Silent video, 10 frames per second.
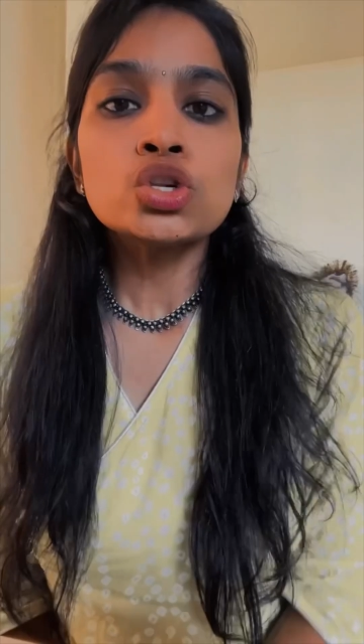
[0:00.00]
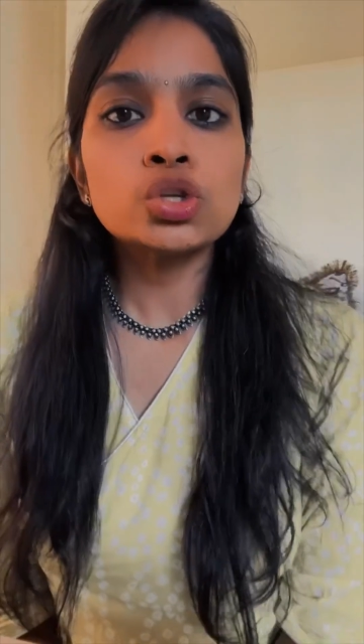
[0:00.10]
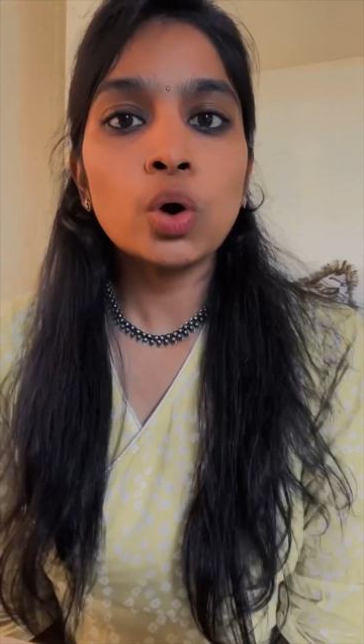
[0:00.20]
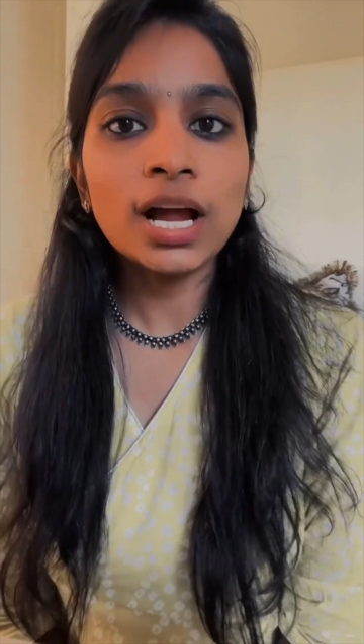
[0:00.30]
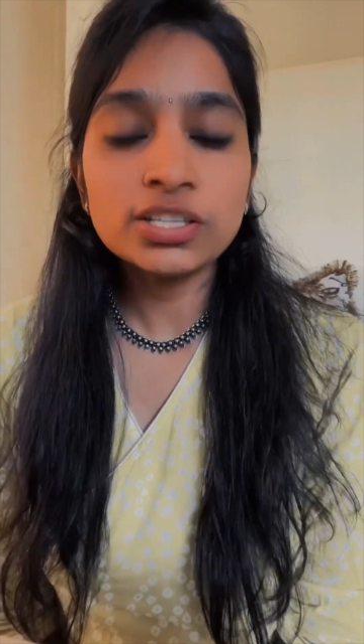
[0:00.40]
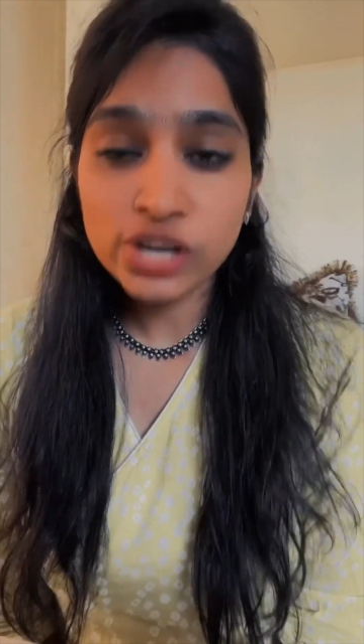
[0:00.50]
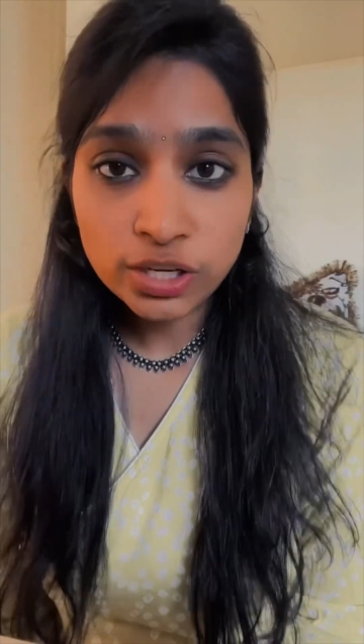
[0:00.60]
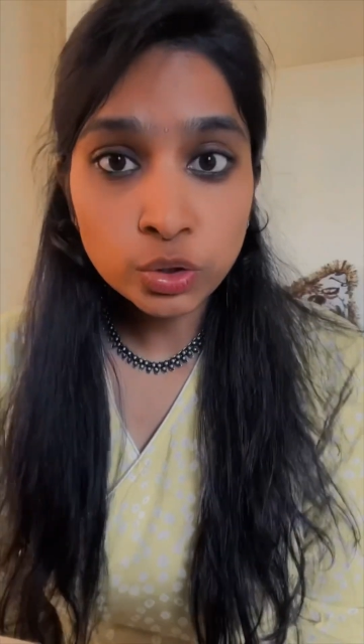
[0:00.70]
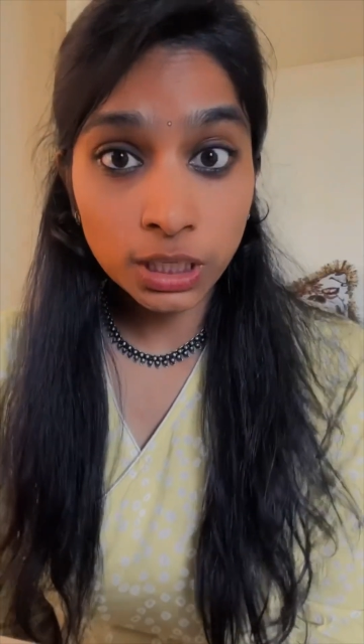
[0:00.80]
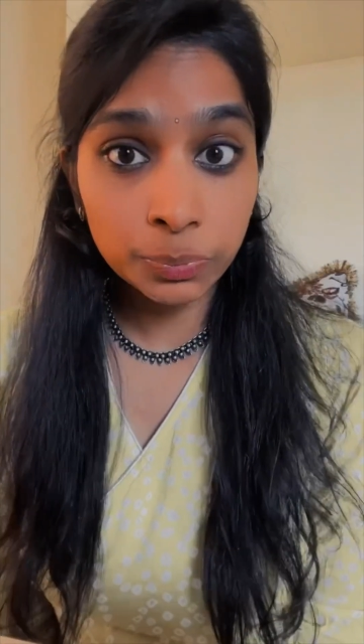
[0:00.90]
so I'll try
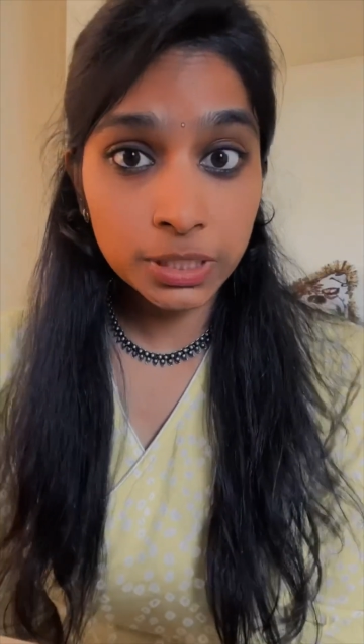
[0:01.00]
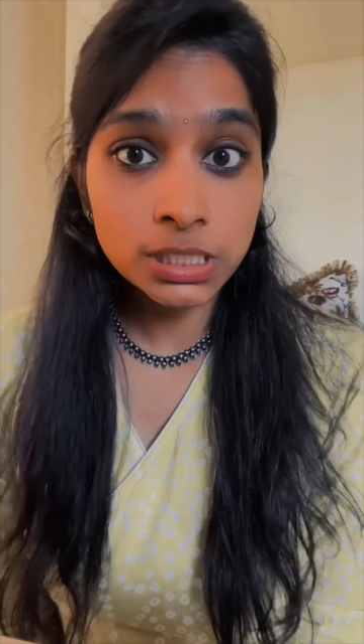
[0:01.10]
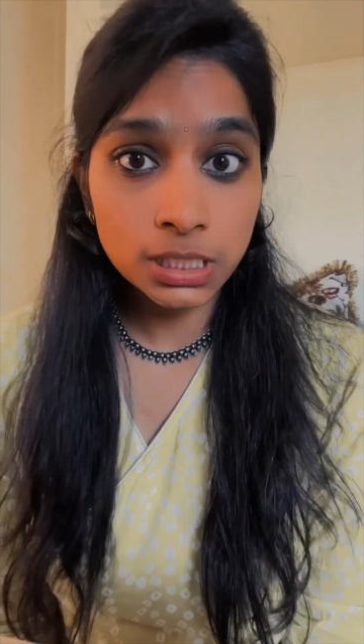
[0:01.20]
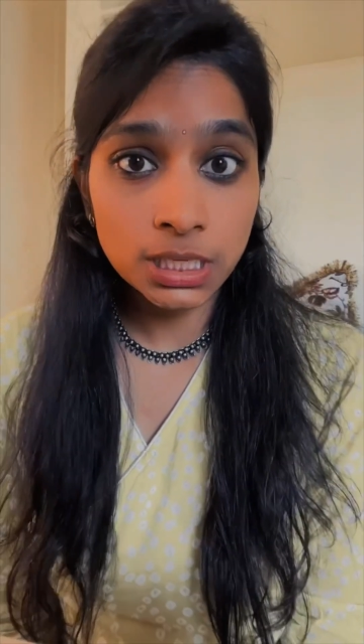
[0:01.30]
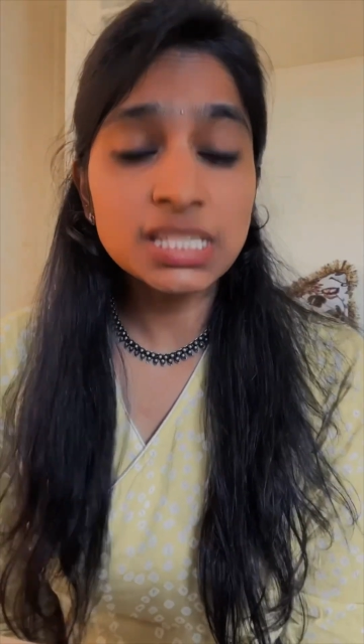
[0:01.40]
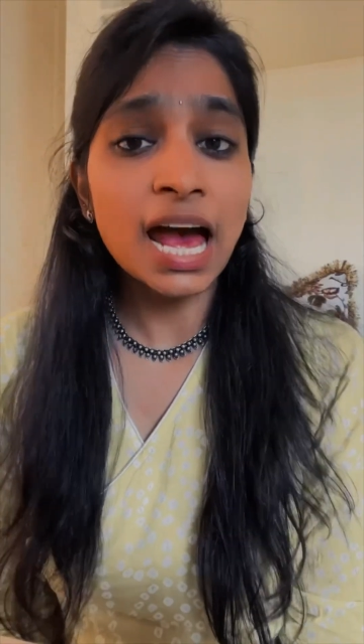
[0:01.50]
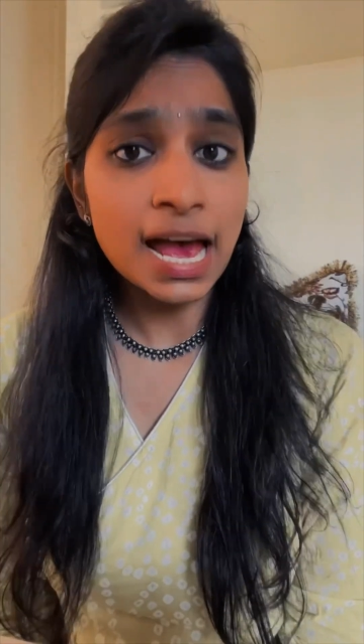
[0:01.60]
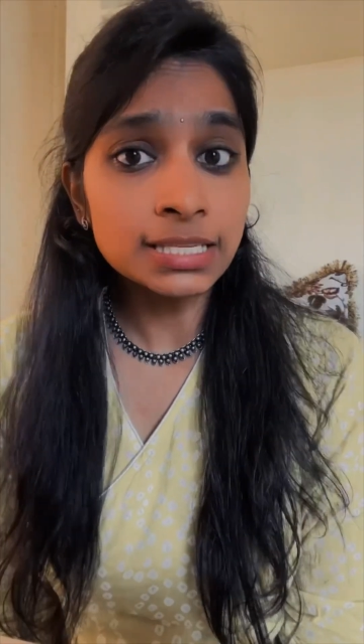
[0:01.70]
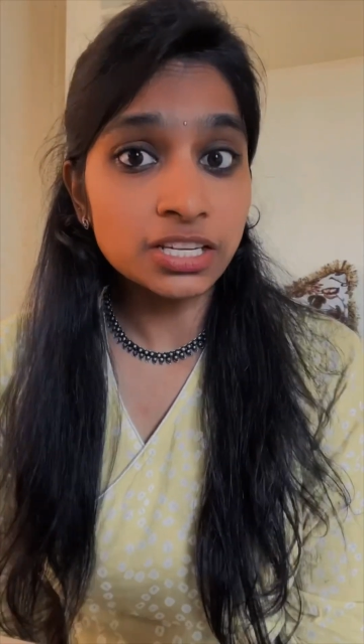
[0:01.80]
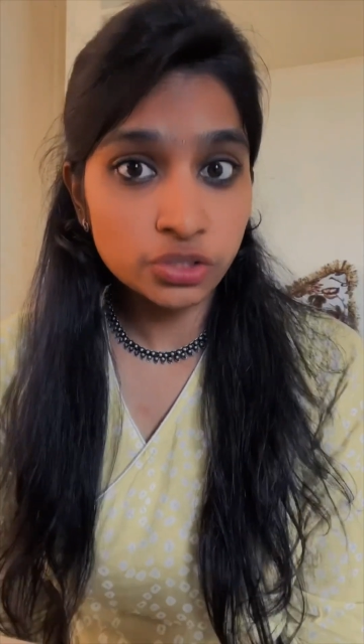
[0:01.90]
to keep this series
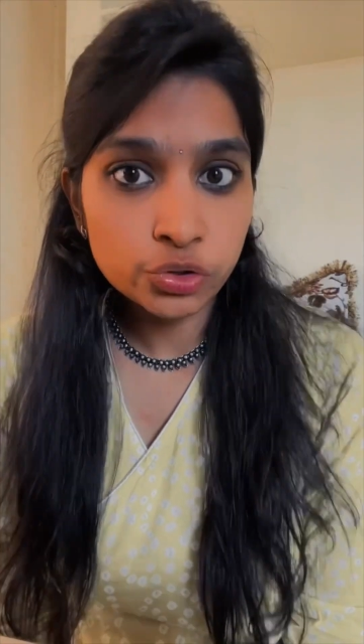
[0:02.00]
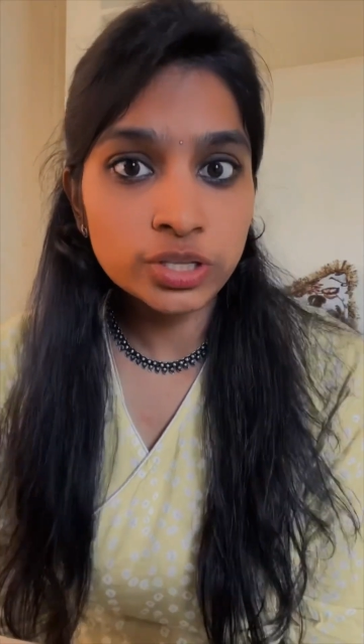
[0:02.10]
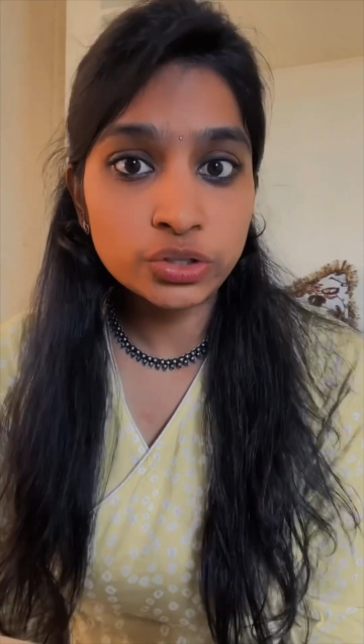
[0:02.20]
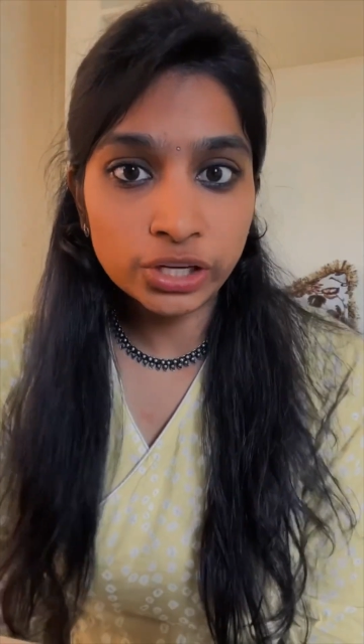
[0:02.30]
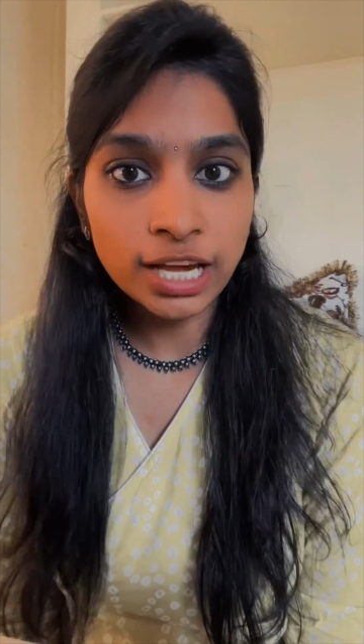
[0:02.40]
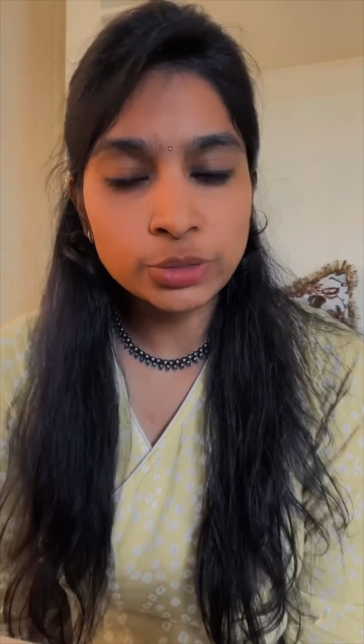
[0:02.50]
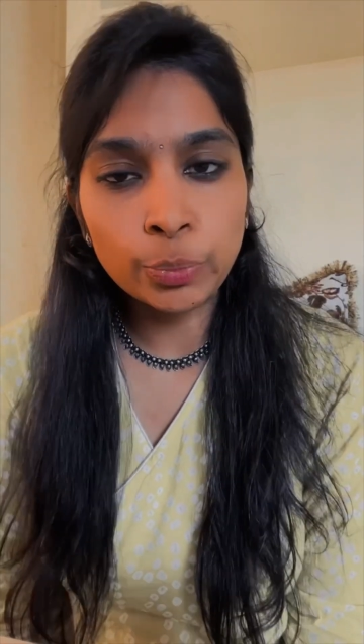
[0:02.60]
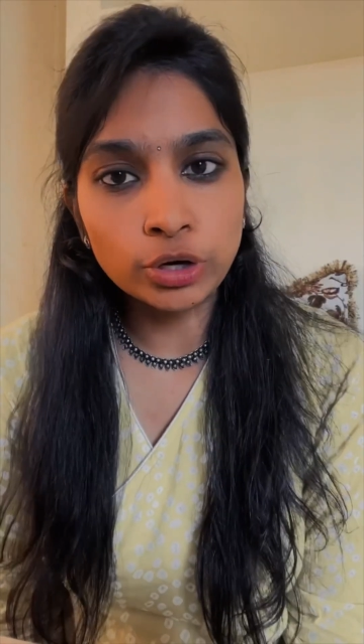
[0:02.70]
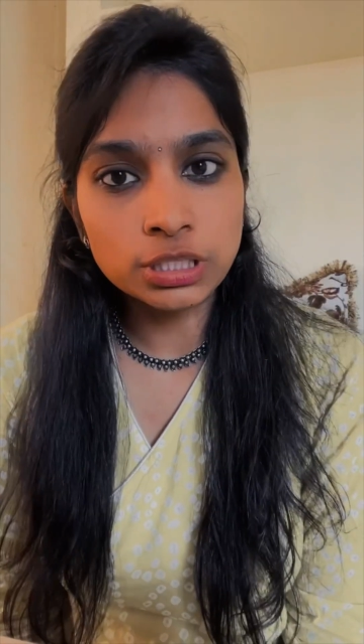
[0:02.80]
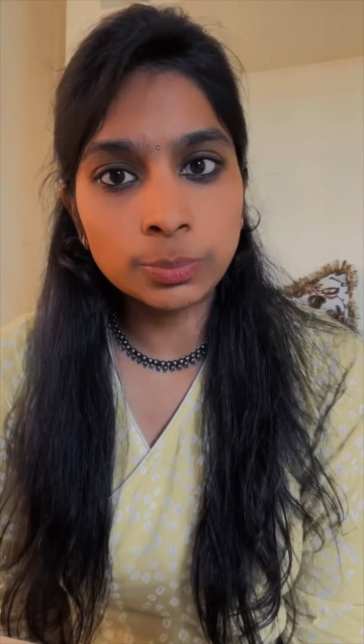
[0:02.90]
as interesting as
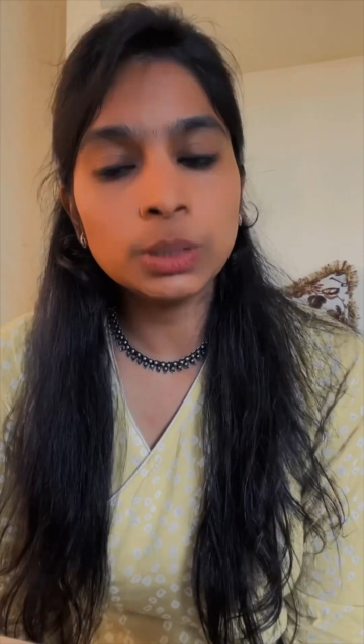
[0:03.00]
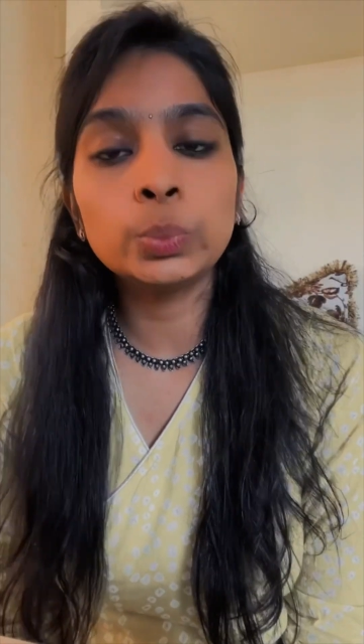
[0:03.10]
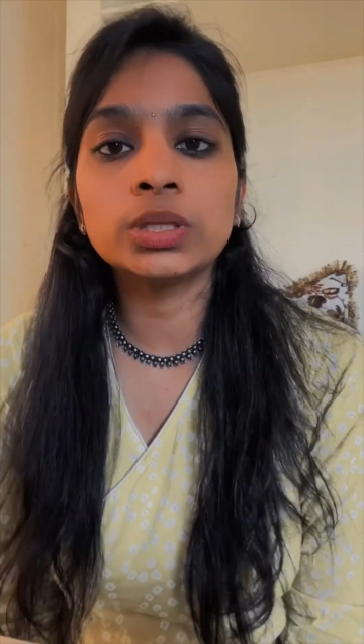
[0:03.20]
possible